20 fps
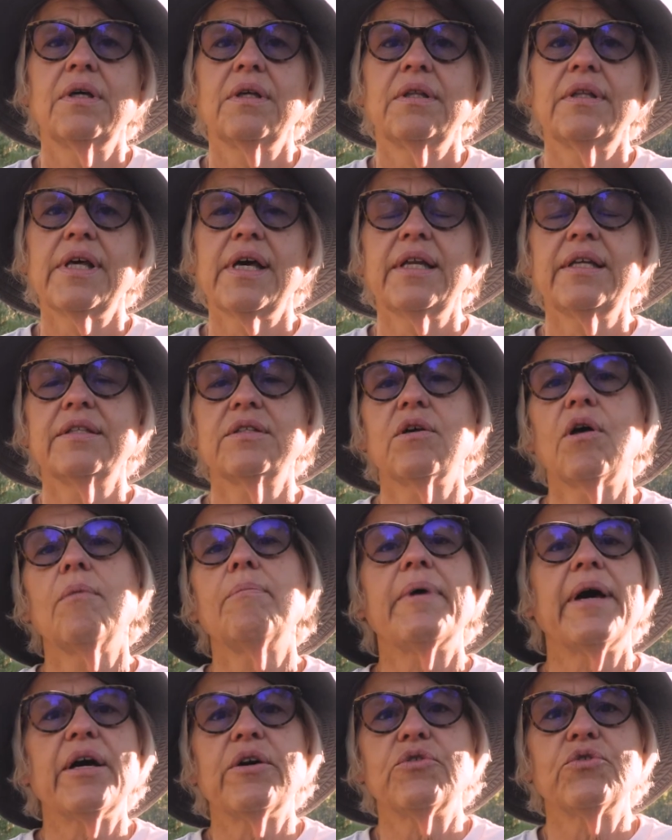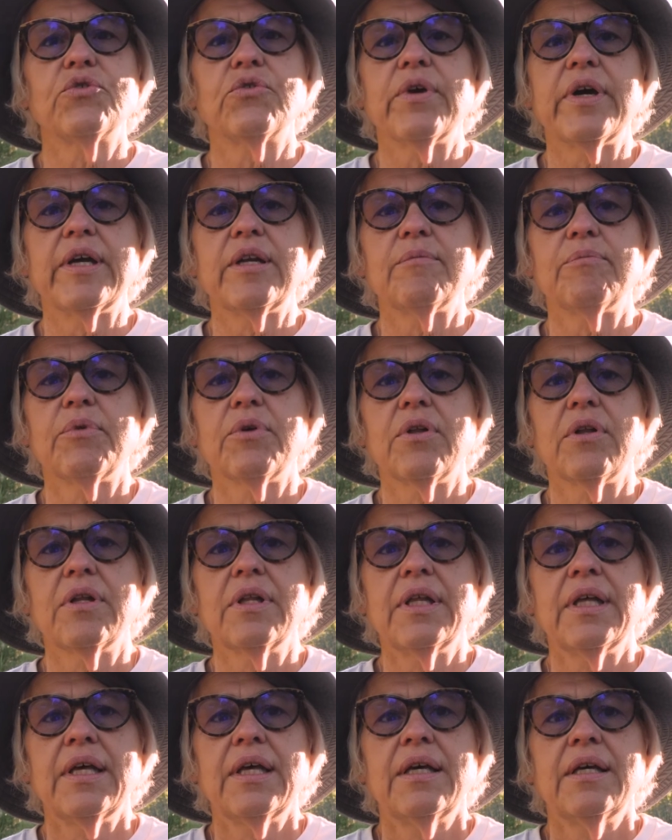that is all biodegradable.
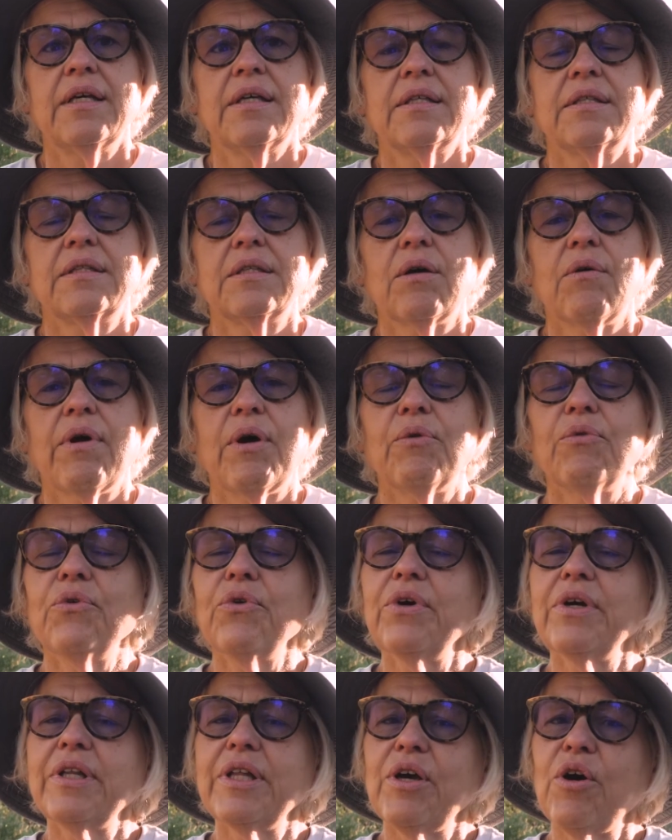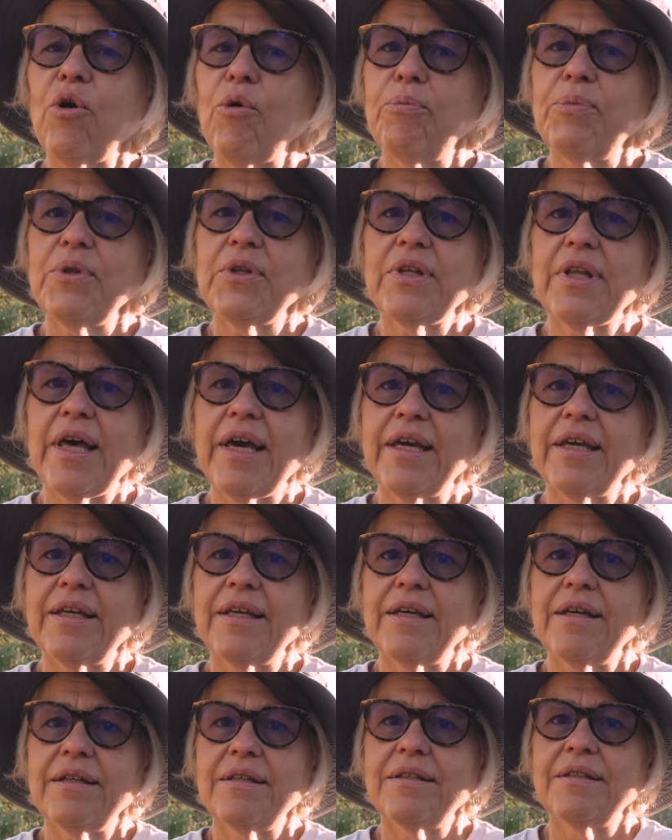So I really hope you like
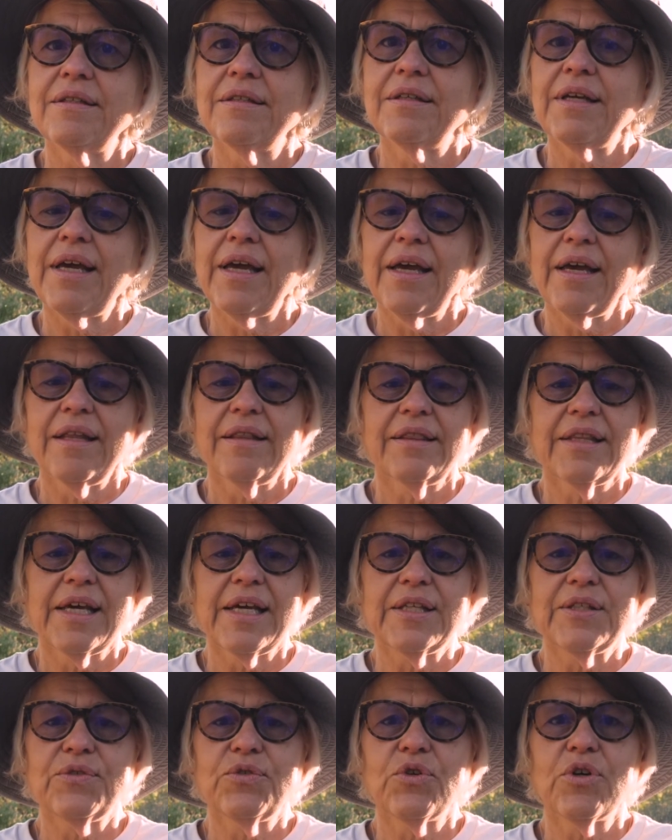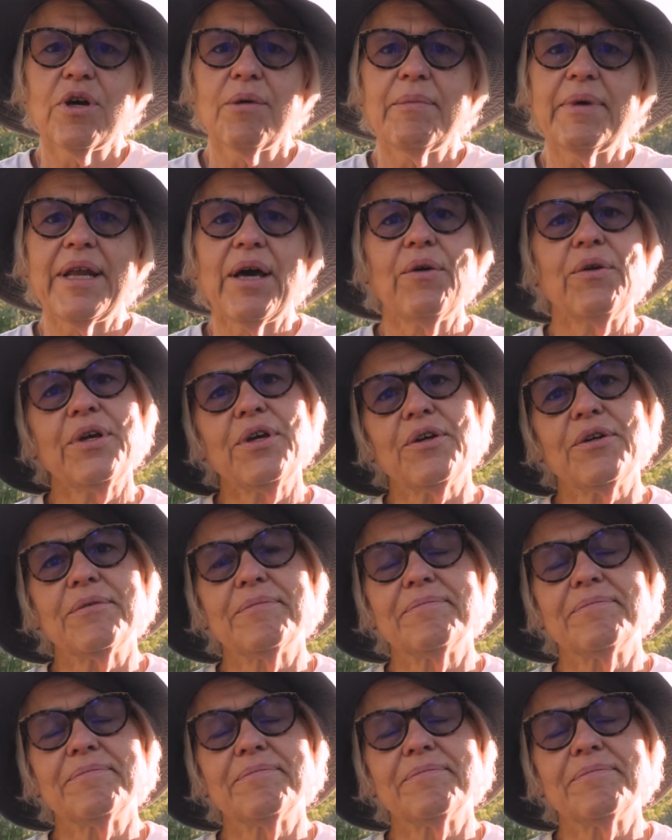it, and thanks for coming out here.